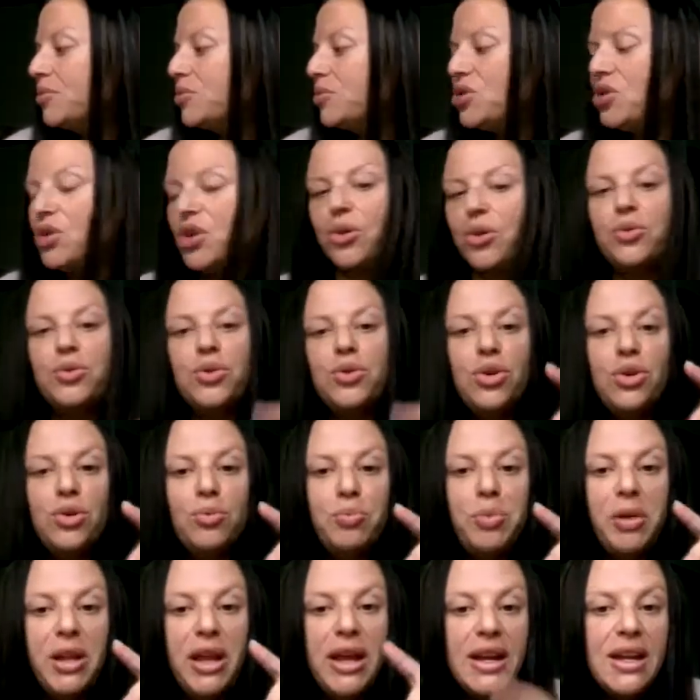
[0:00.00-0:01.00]
So
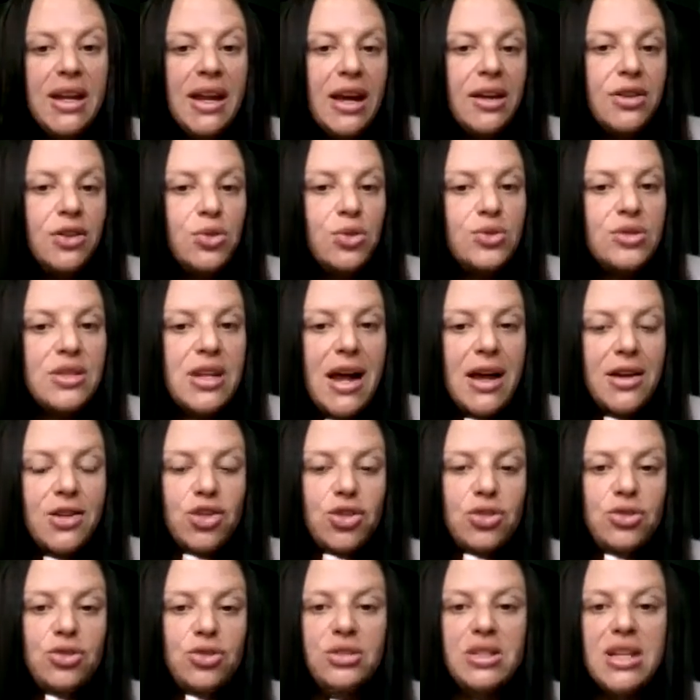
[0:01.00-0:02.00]
planning out those
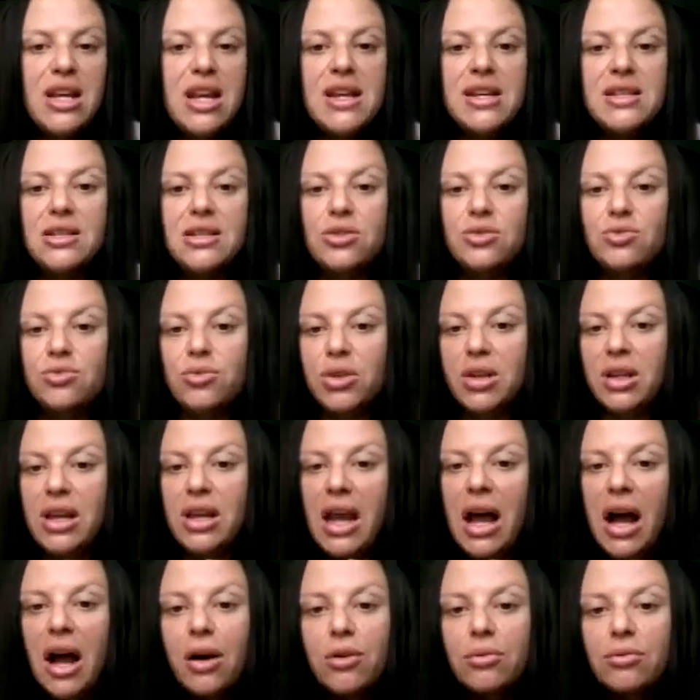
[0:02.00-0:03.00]
national days is
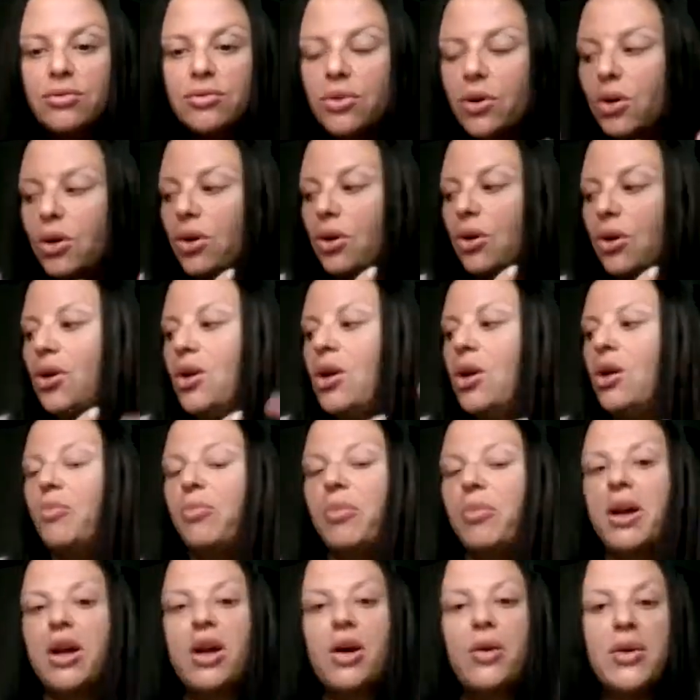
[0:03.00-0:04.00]
really helpful
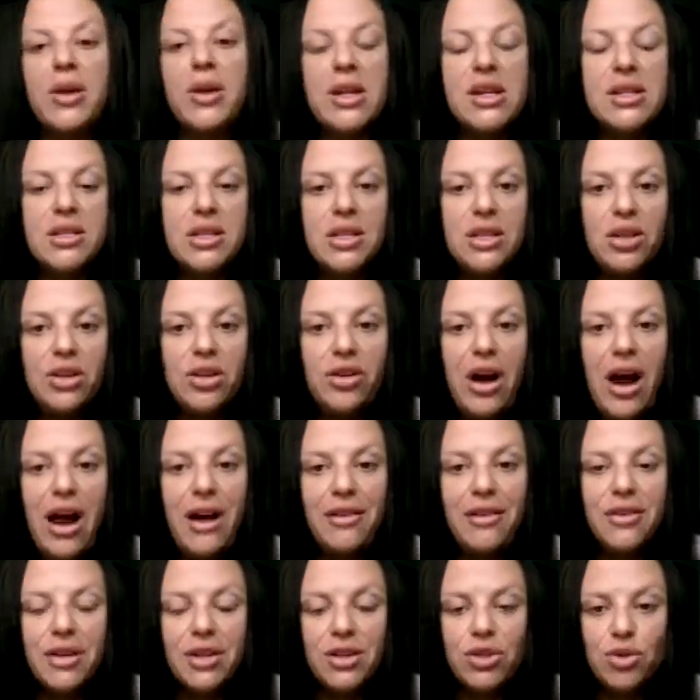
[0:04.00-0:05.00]
by going into the
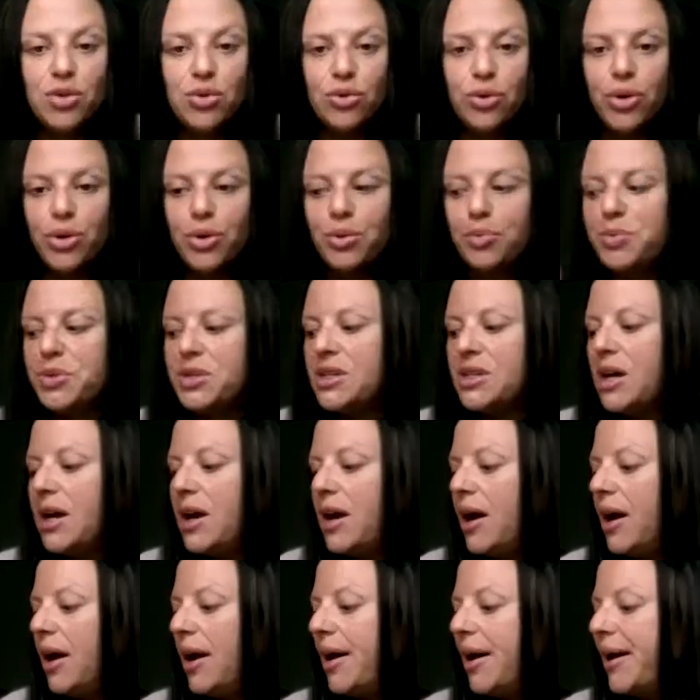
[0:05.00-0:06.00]
graphics groups.
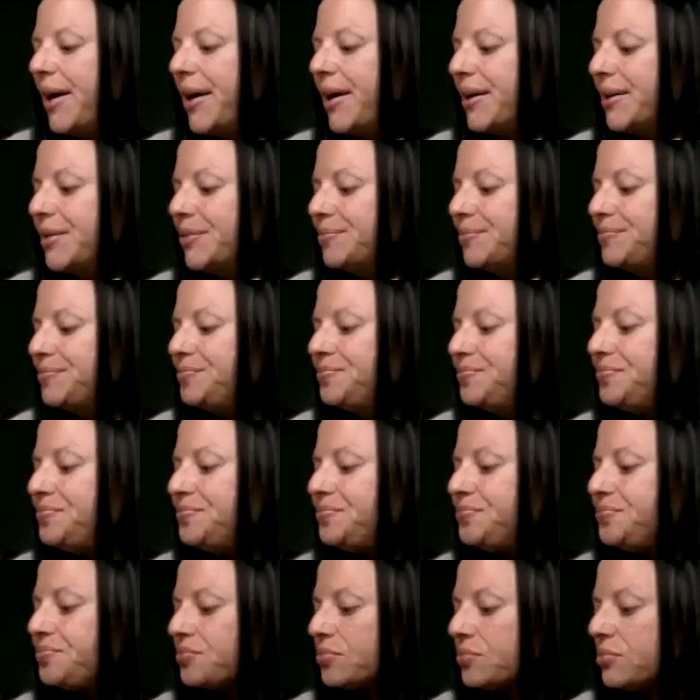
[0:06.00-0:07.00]
And
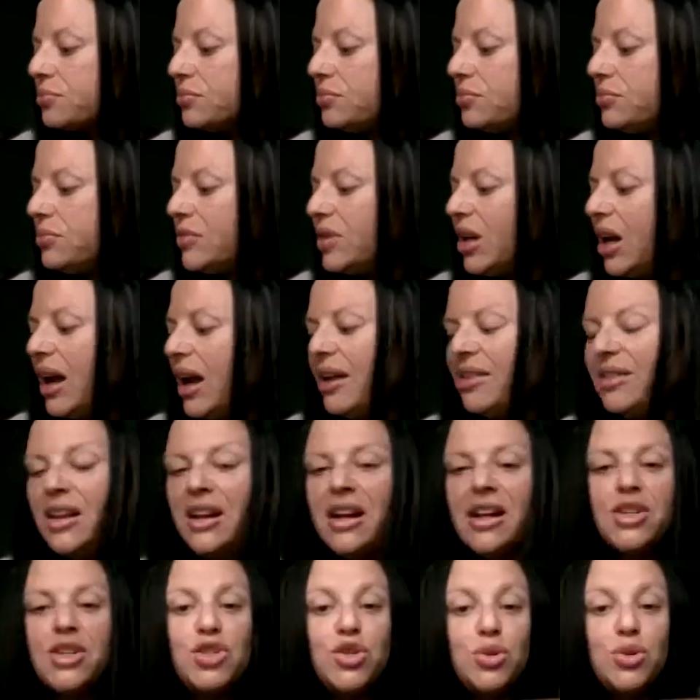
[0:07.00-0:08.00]

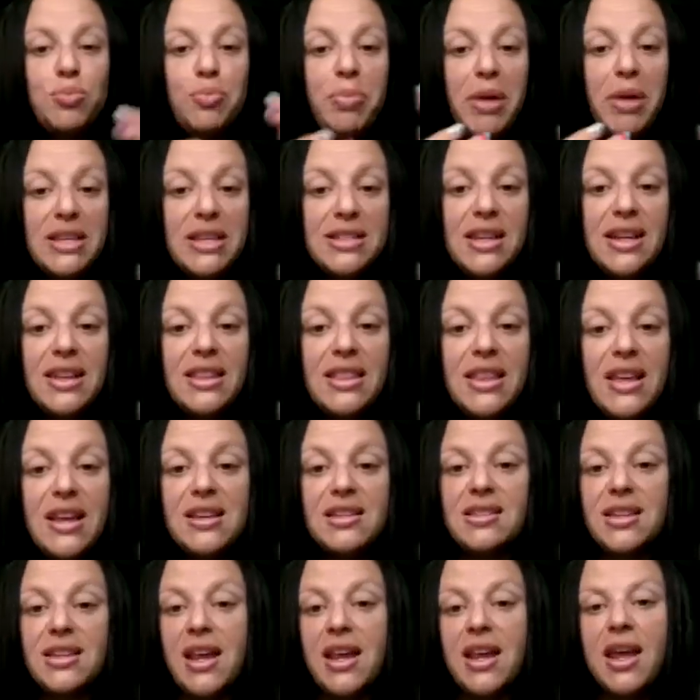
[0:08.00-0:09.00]
then I do basic
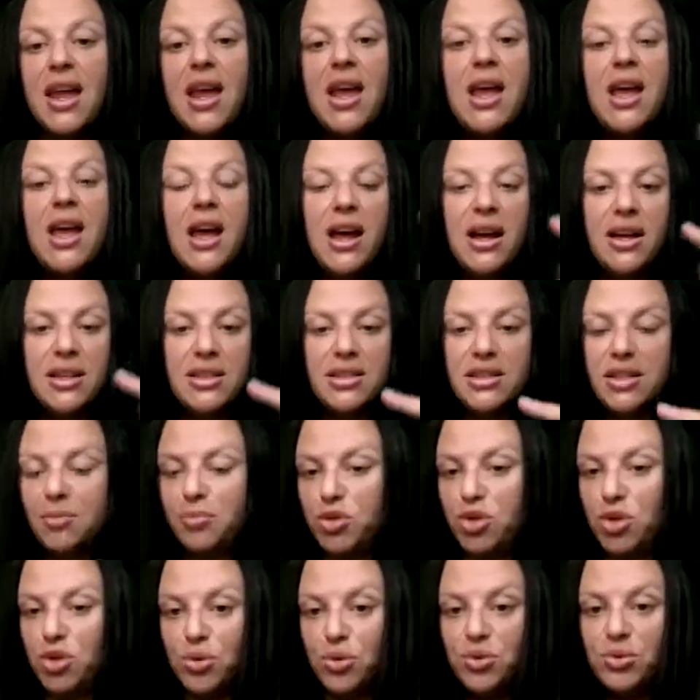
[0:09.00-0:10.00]
things like a tip
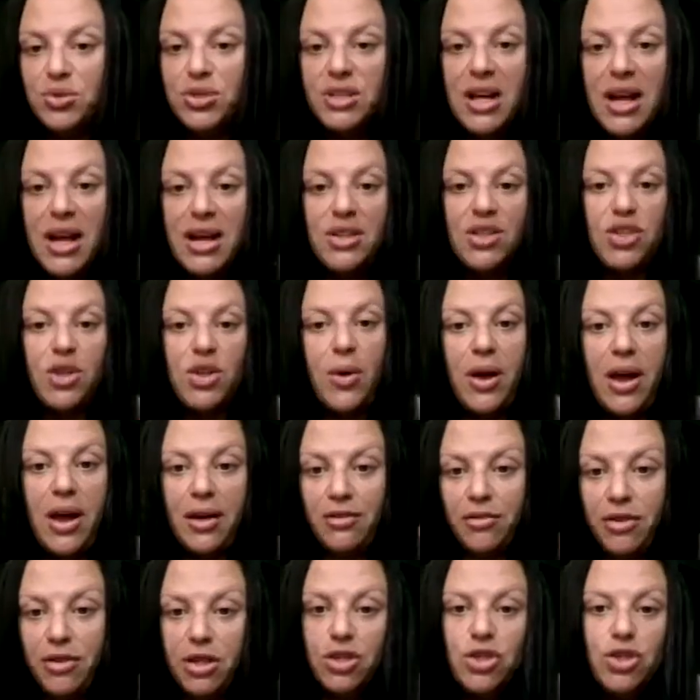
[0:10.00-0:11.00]
Tuesday. So
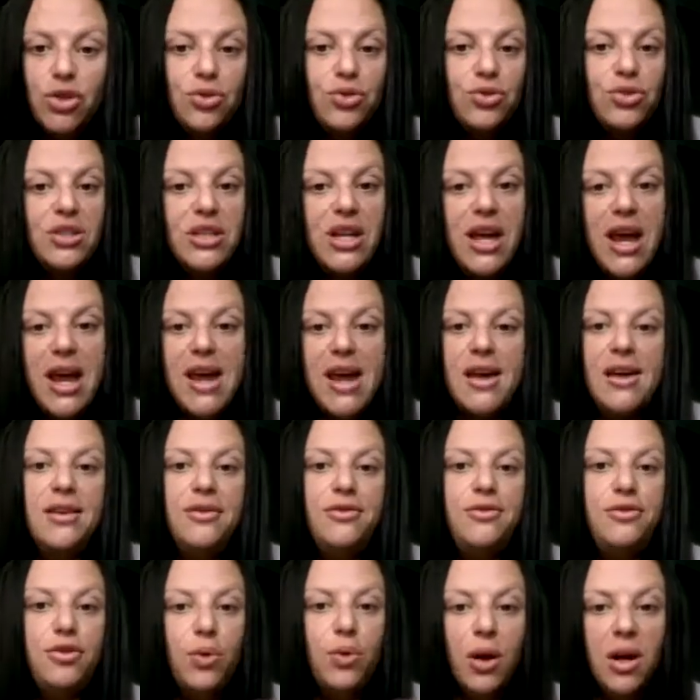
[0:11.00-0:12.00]
every Tuesday
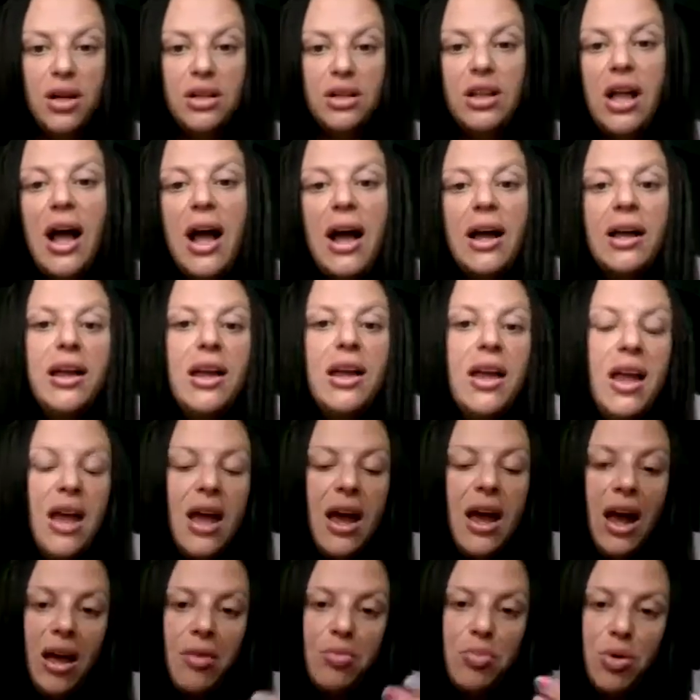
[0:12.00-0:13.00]
at 4 o'clock,
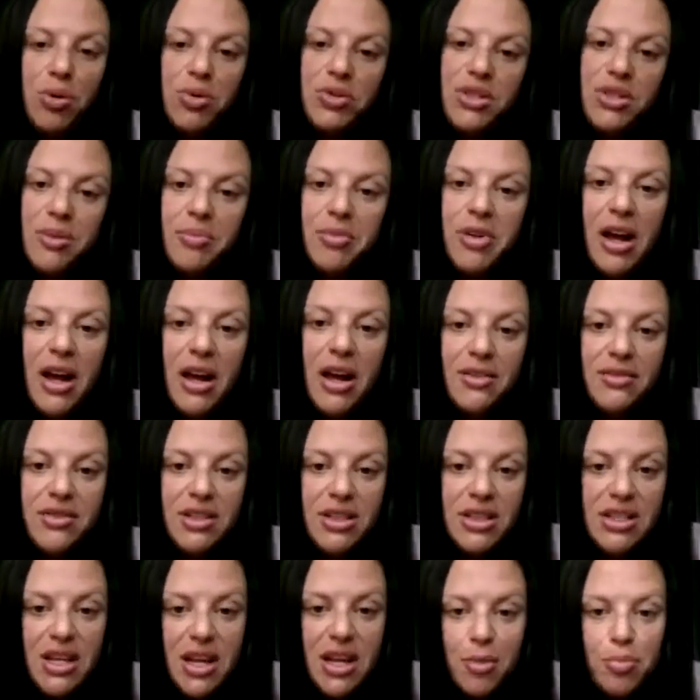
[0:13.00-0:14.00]
I post some kind of
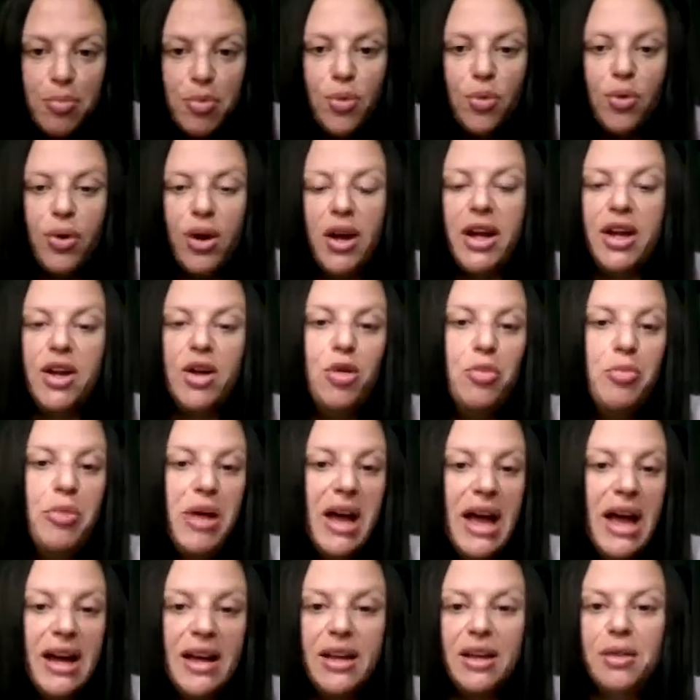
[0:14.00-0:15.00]
a tip, or I go
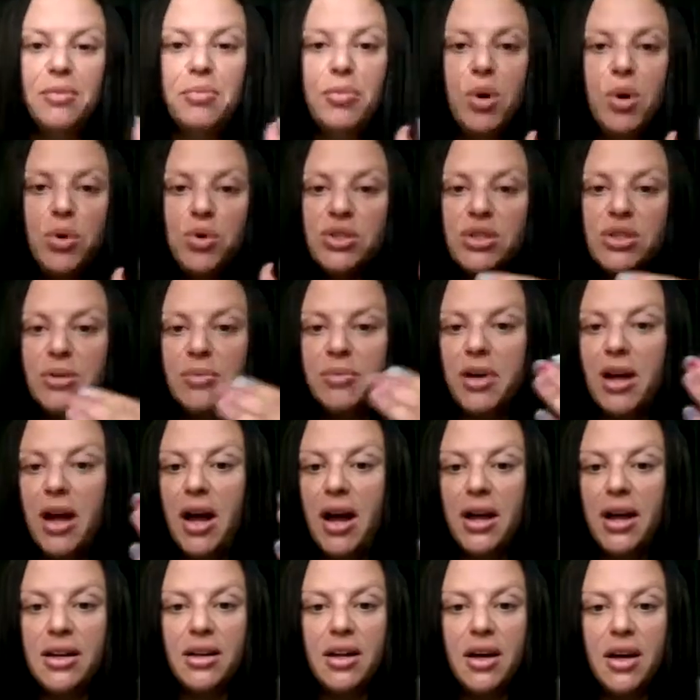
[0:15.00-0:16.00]
back and post some
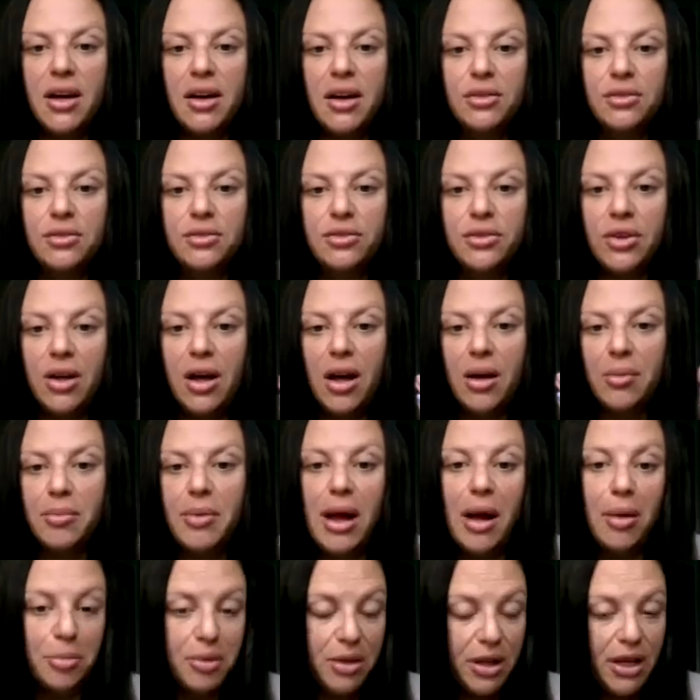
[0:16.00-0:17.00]
kind of
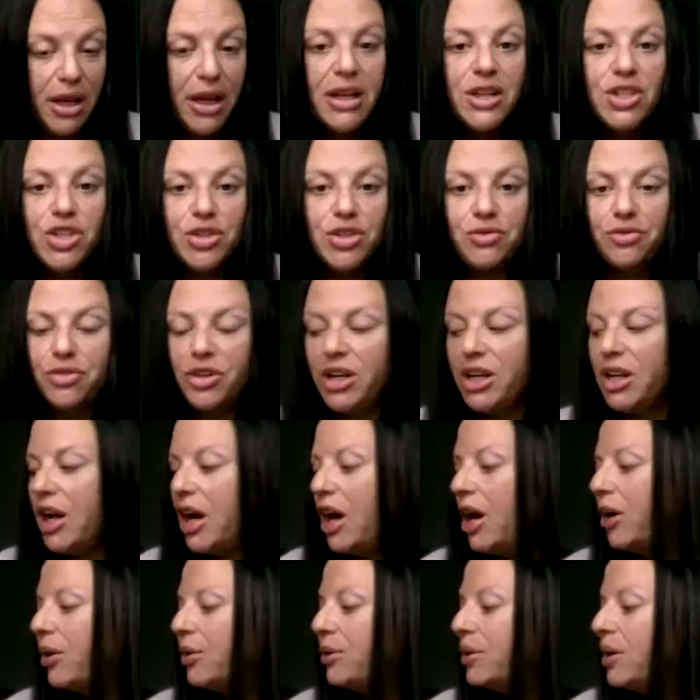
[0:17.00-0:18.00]
application
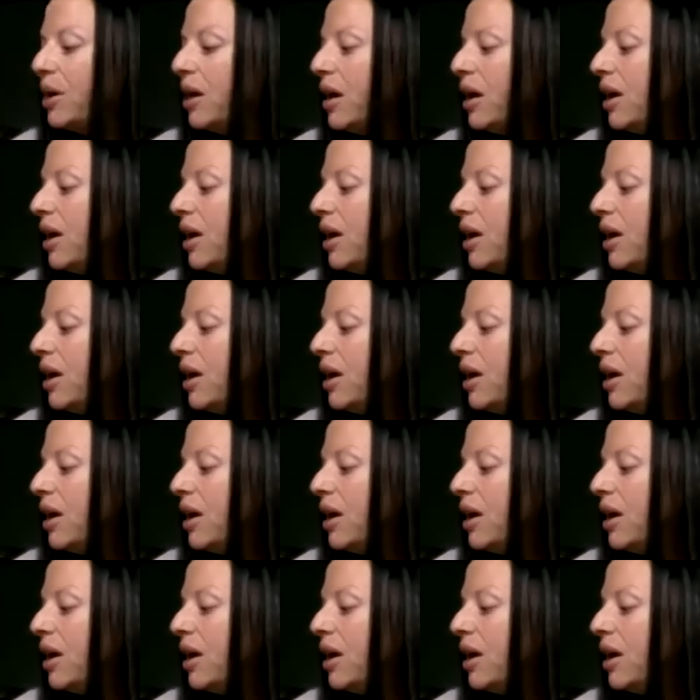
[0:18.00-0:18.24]
video.